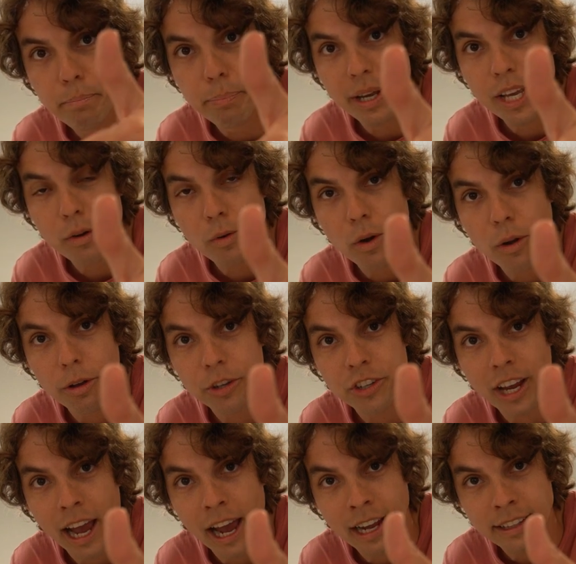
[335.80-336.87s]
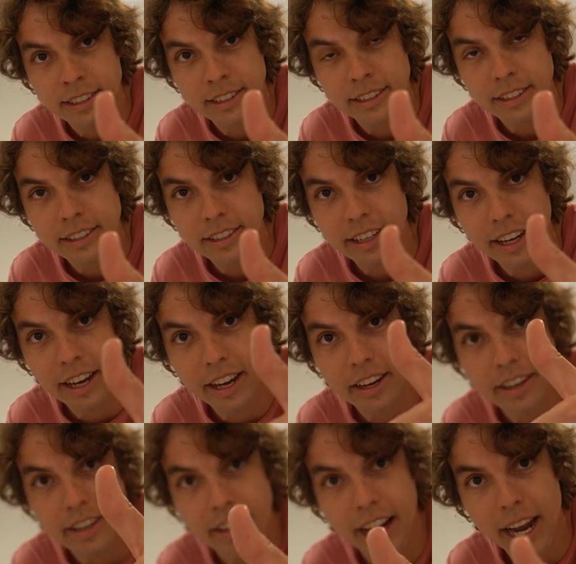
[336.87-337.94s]
B-roll shots.
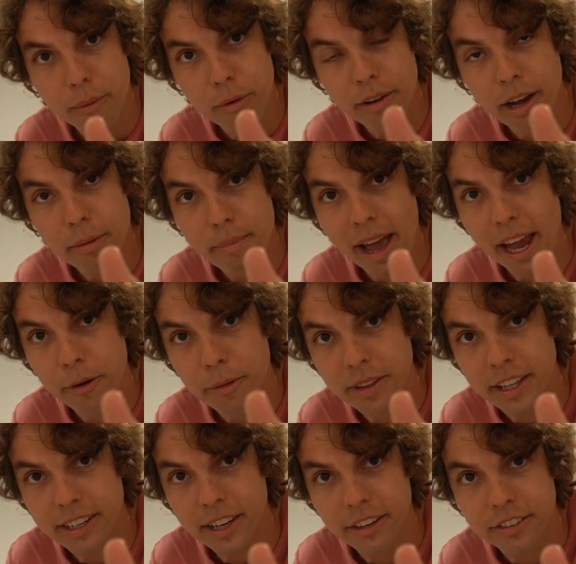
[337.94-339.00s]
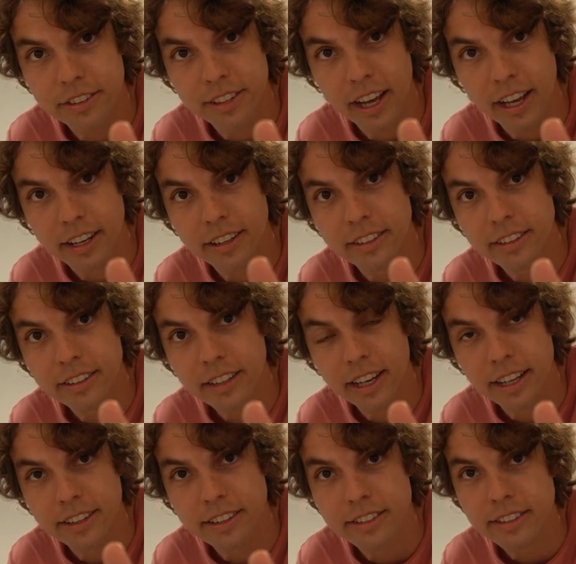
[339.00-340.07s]
And we'll come back when the dinner's done.
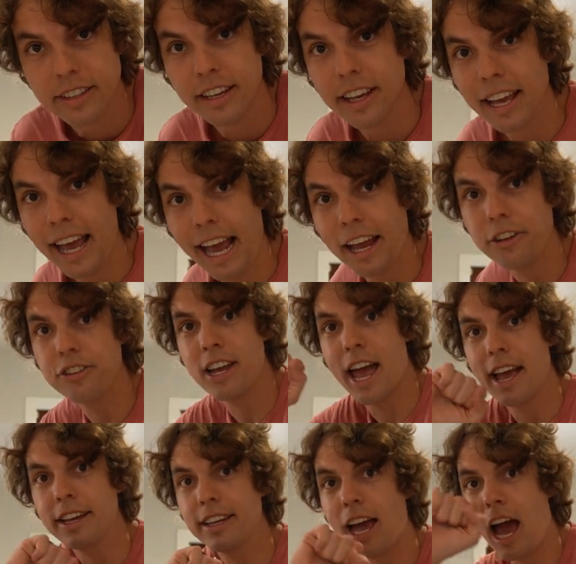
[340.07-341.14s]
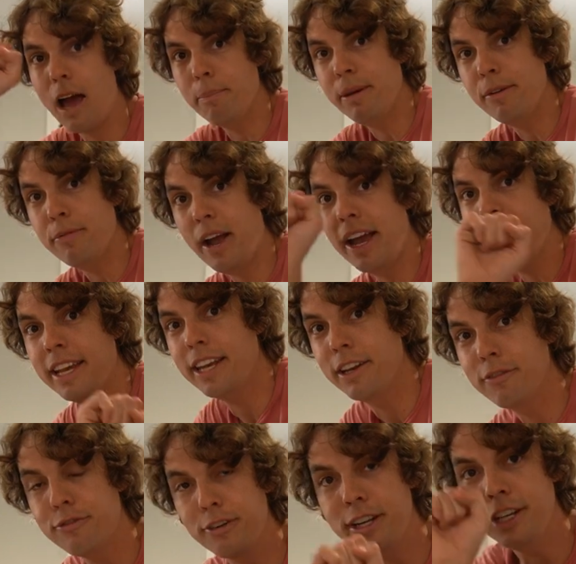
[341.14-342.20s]
Because hashtag copyright
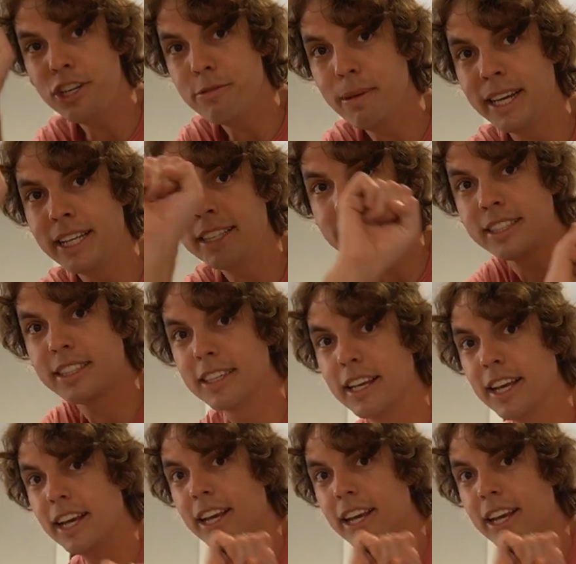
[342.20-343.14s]
infringements.